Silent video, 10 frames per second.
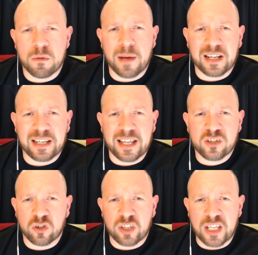back late
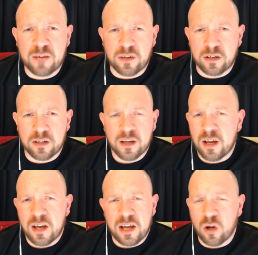Sunday evening,
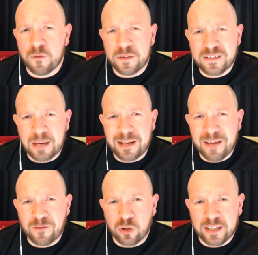and half the time he
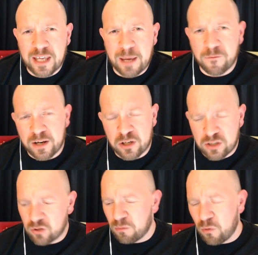never got the game finished. It
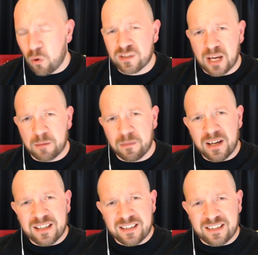took more time
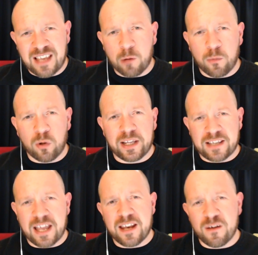to set up all these
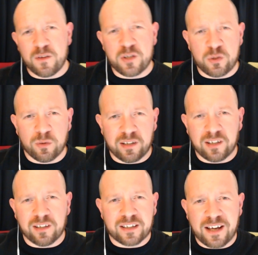individual
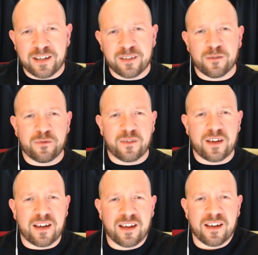little kind of
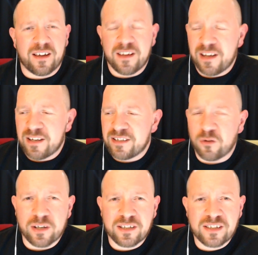
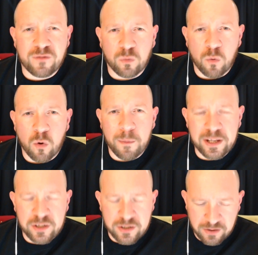sort of Civil War
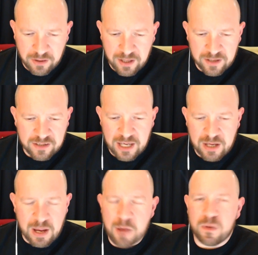miniatures and things.
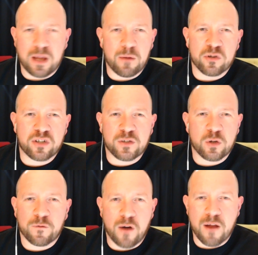It must have took
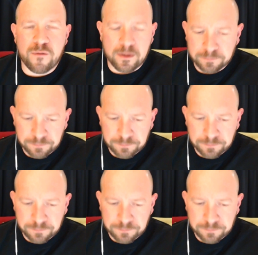forever.